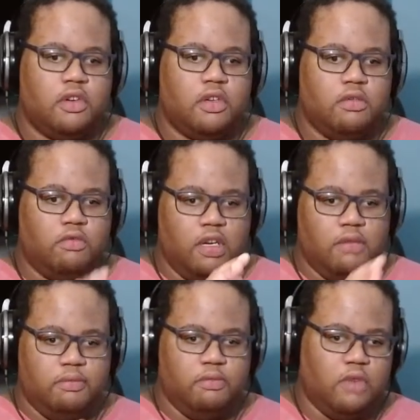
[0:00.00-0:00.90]

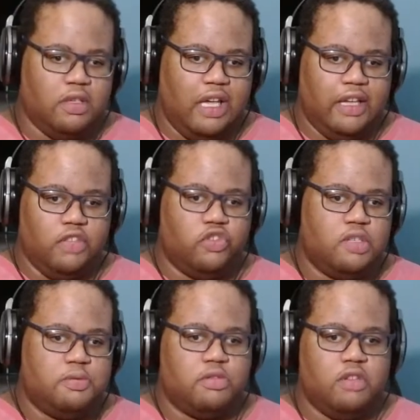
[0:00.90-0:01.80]
one that I can
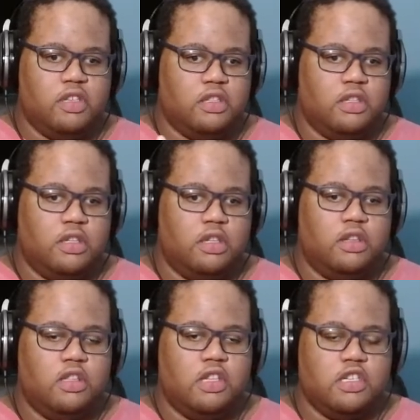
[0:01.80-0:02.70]
switch between
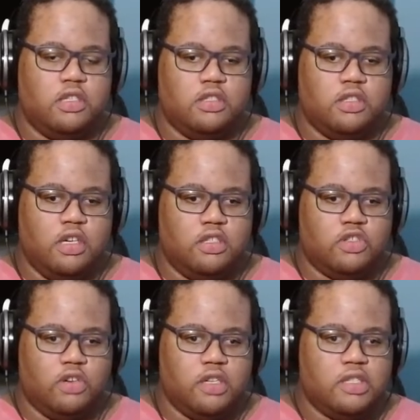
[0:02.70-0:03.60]
the
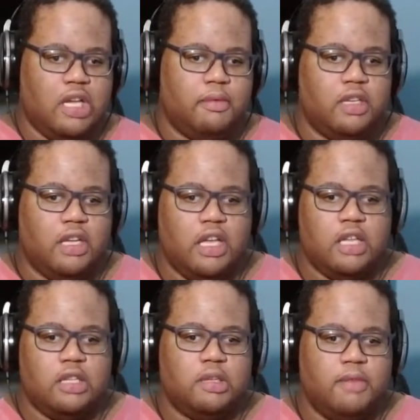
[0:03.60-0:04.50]
drawing tablet
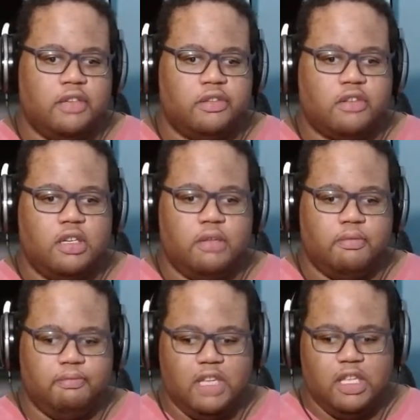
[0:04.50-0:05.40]
and the main screen.
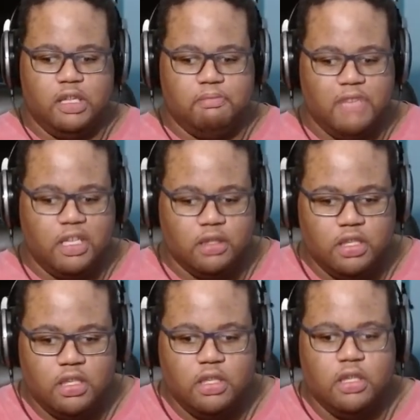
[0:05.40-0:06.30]

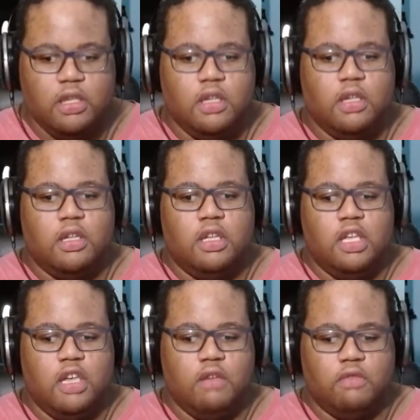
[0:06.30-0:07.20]
Mainly,
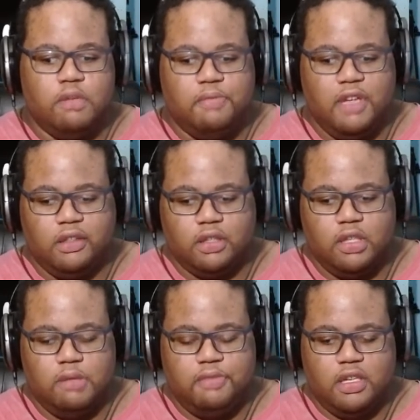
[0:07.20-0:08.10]
it would
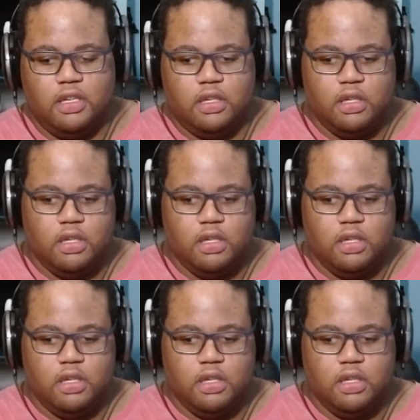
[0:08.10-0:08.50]
basically be